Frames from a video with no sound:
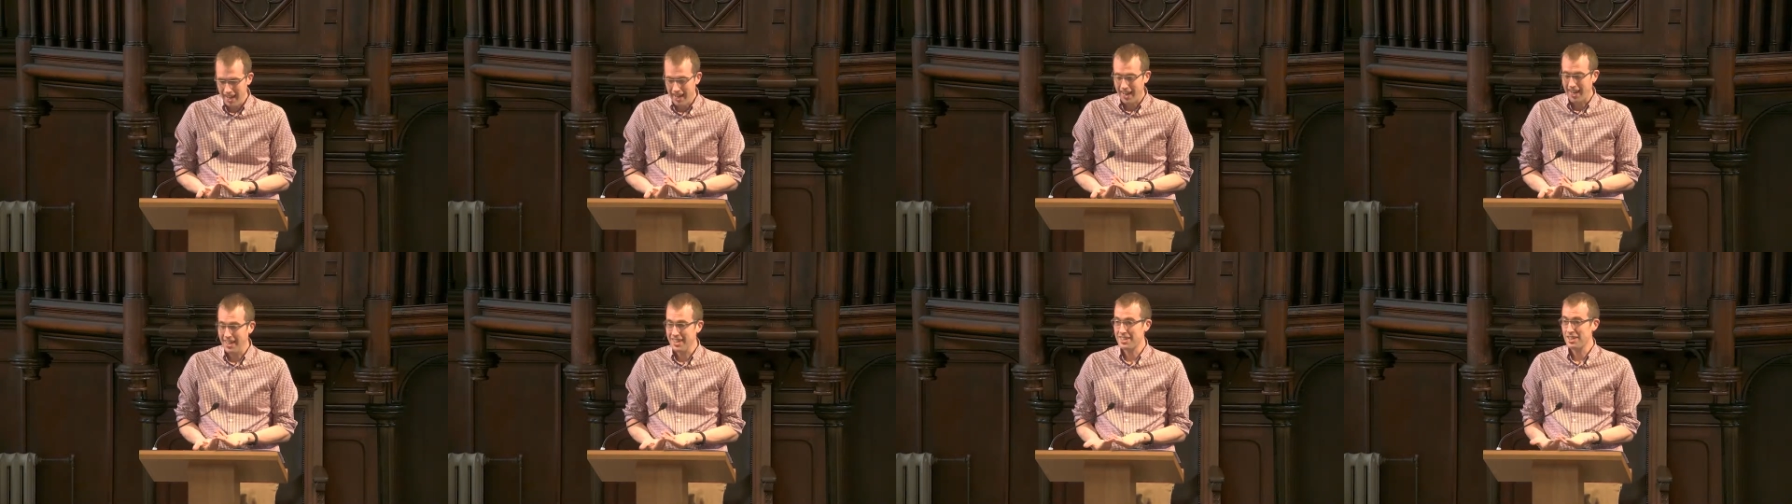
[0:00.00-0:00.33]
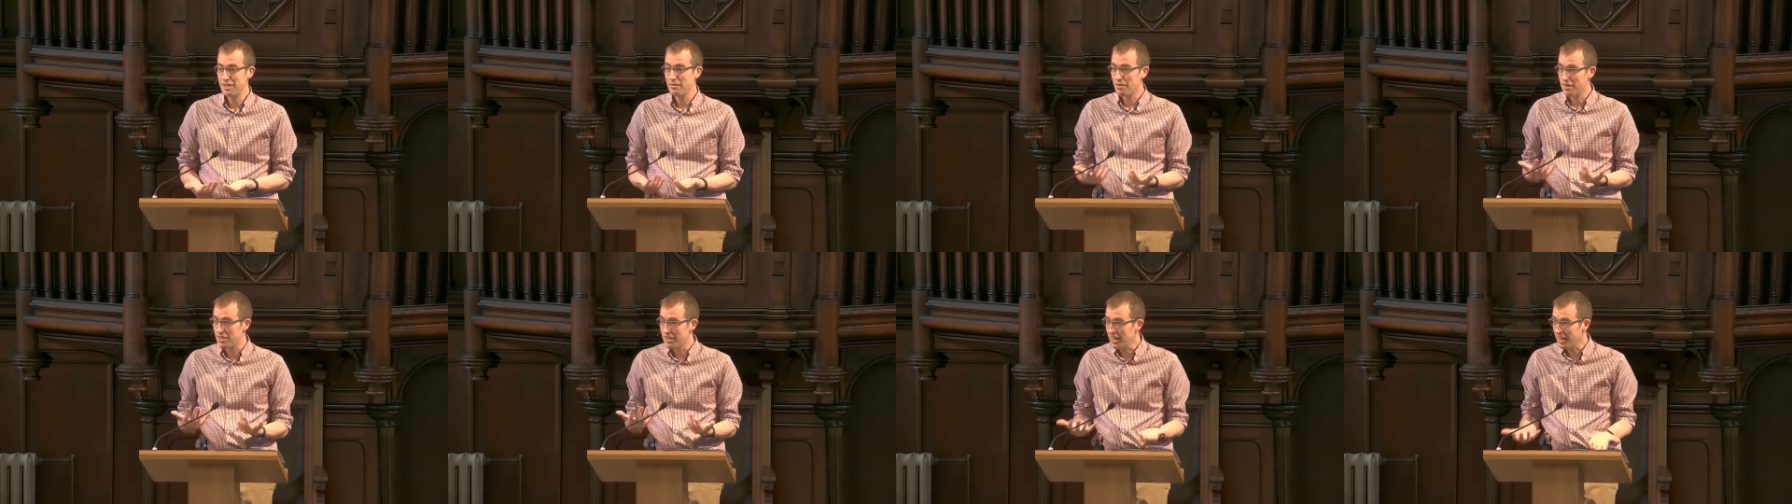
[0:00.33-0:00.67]
And
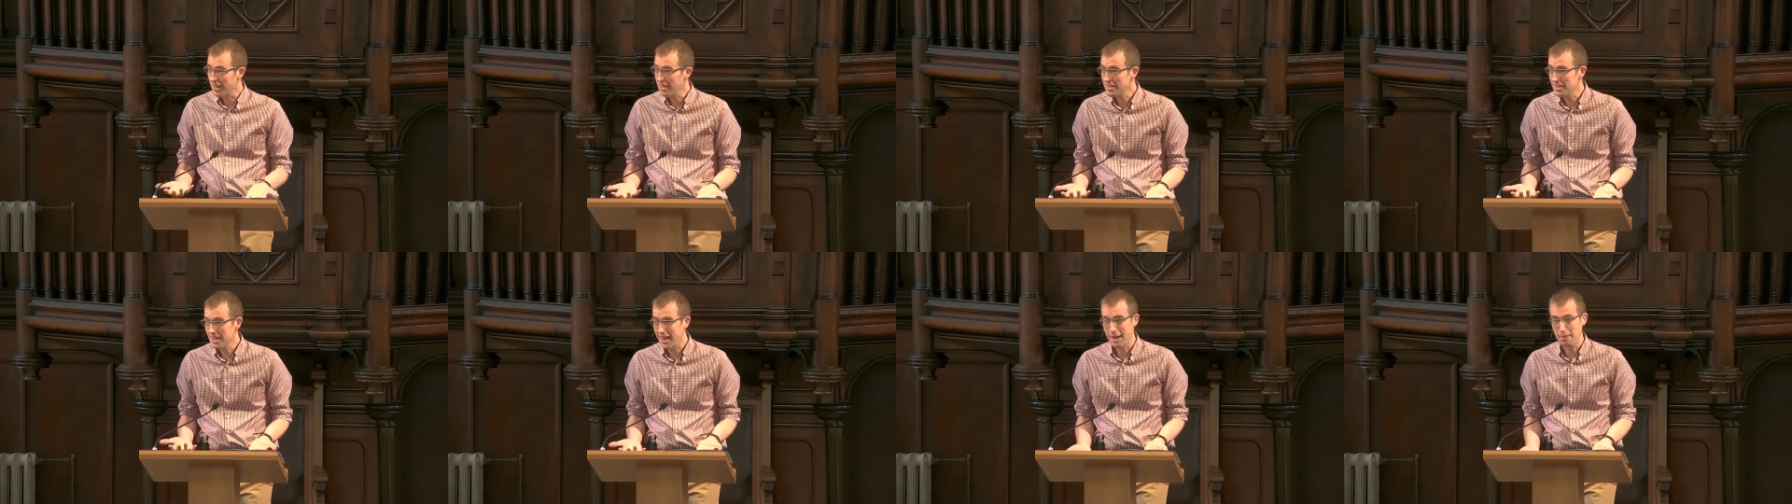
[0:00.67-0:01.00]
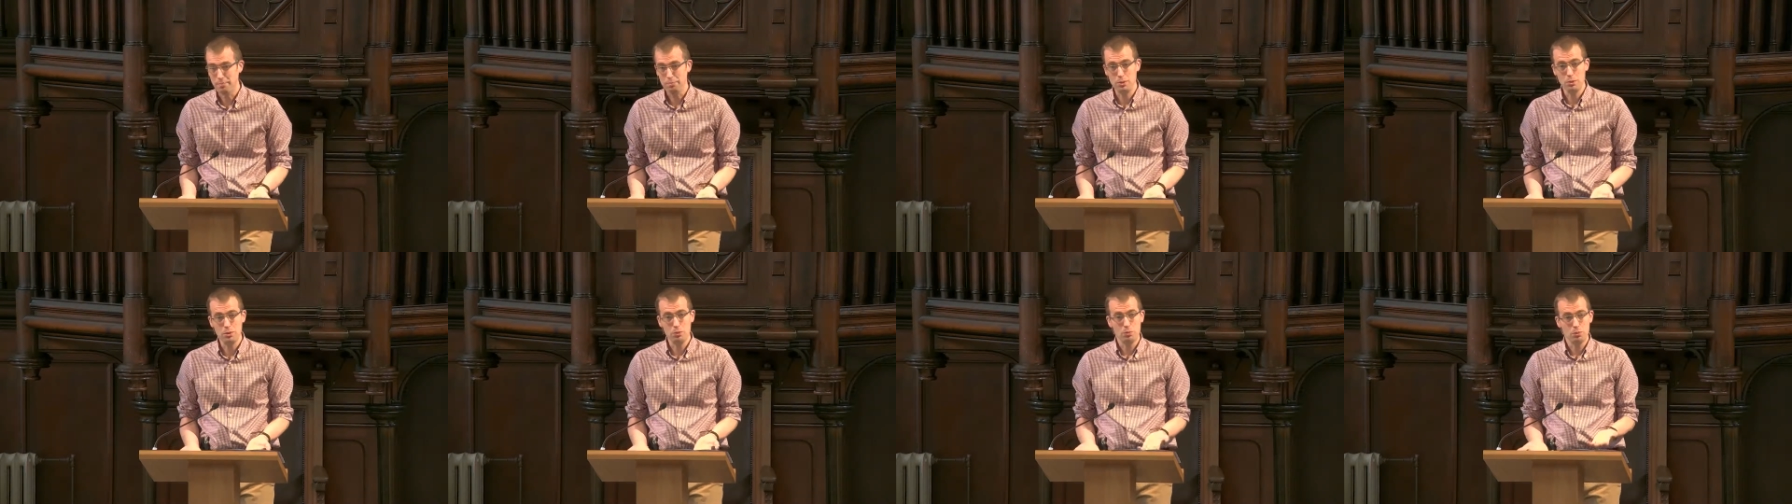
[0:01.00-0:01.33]
if it does
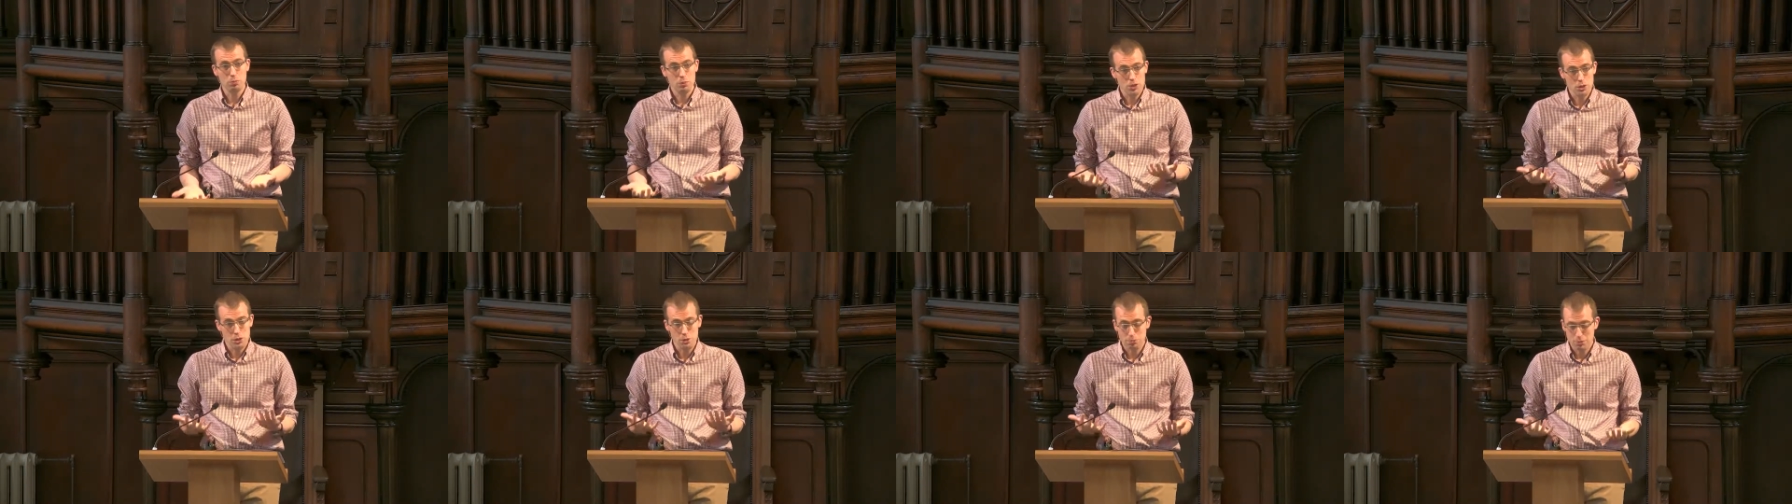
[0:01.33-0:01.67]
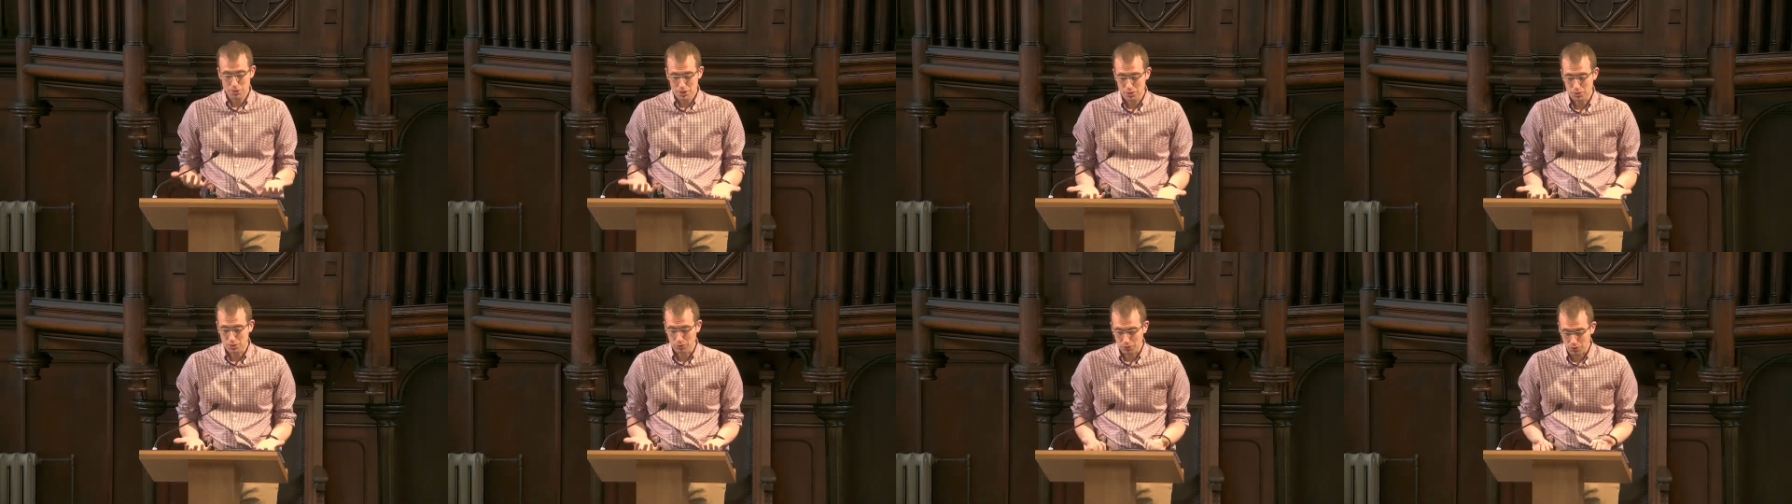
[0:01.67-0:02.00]
happen, we should be
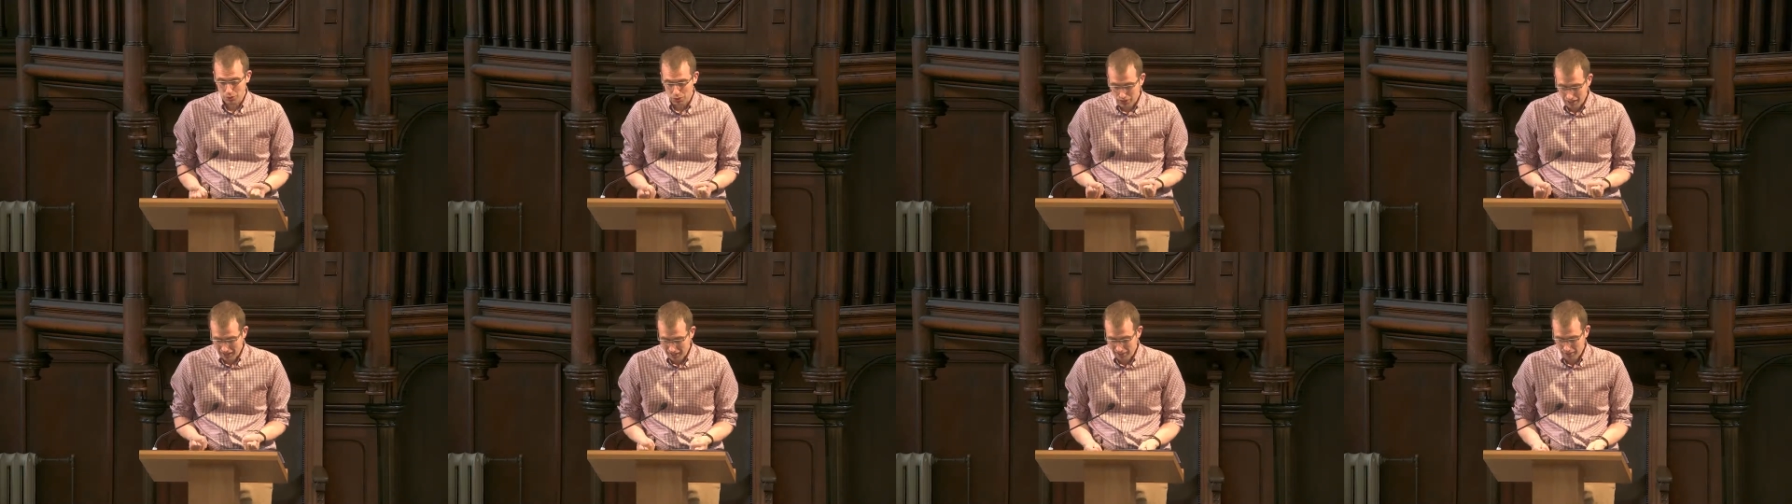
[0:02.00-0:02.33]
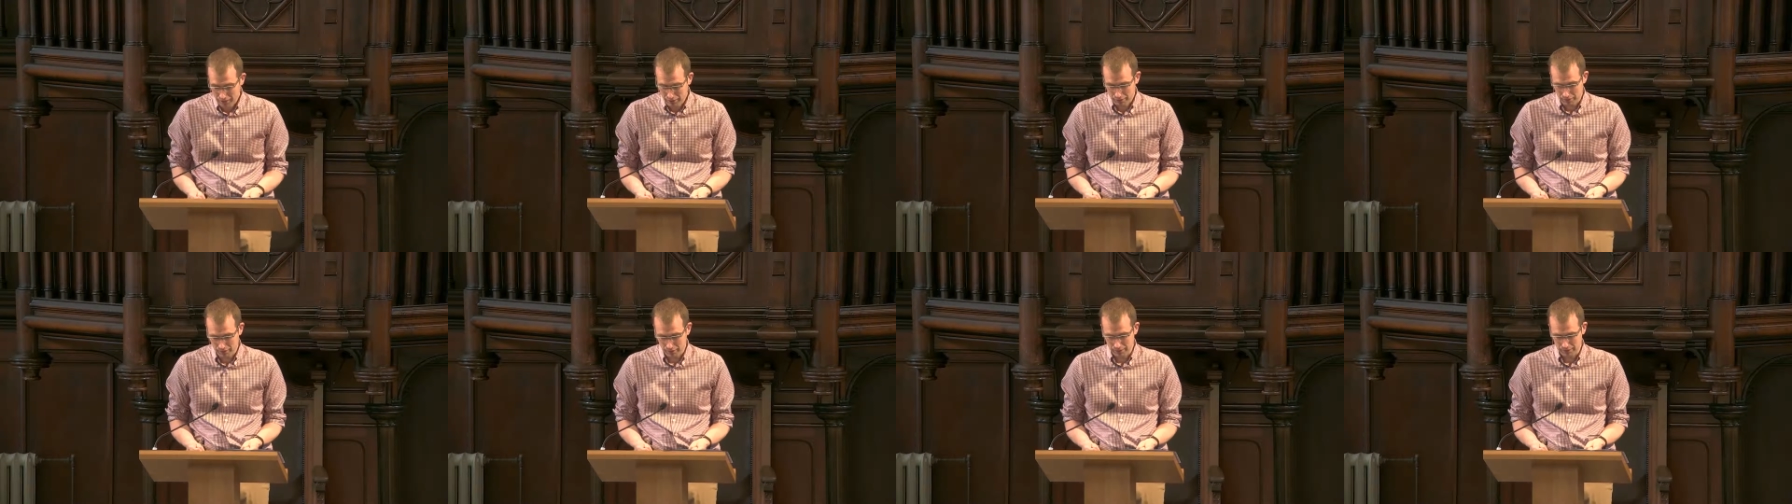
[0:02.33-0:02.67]
so
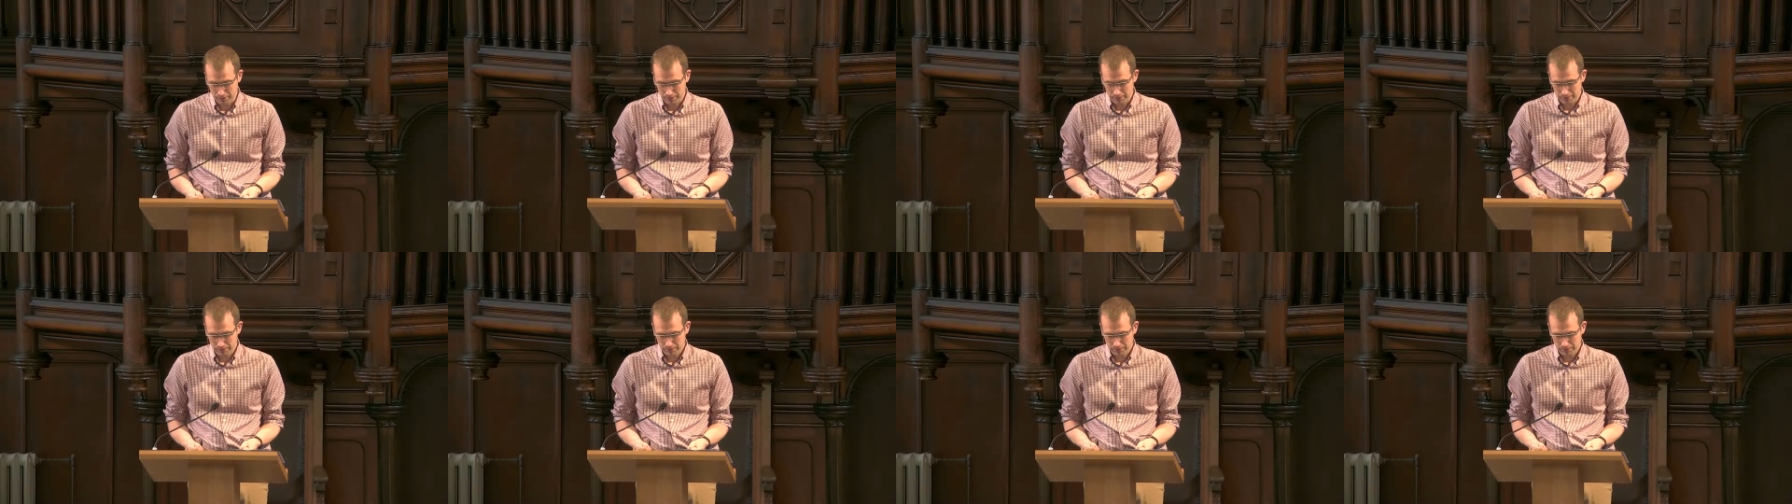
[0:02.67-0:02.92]
thankful.